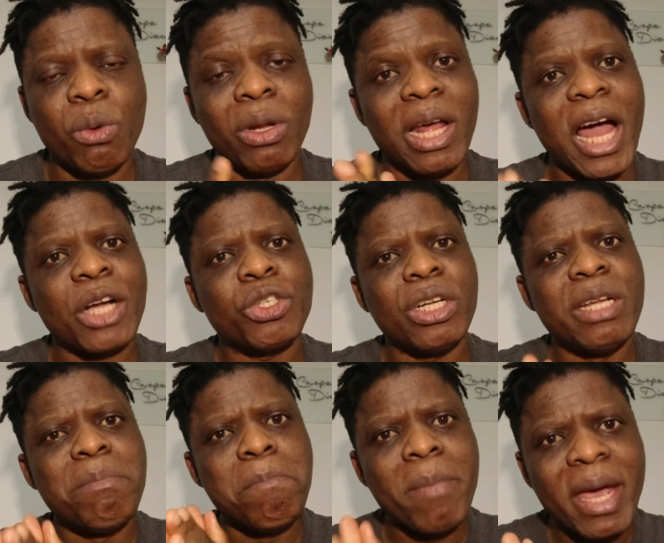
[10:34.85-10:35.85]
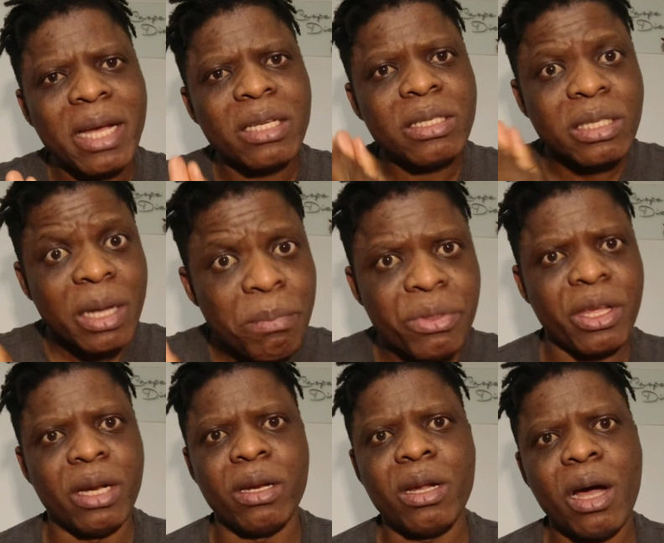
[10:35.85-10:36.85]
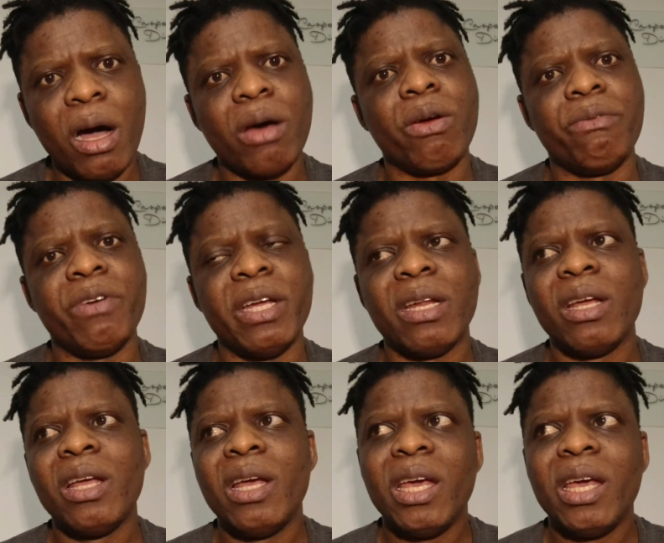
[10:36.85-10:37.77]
they will actually make something out of it.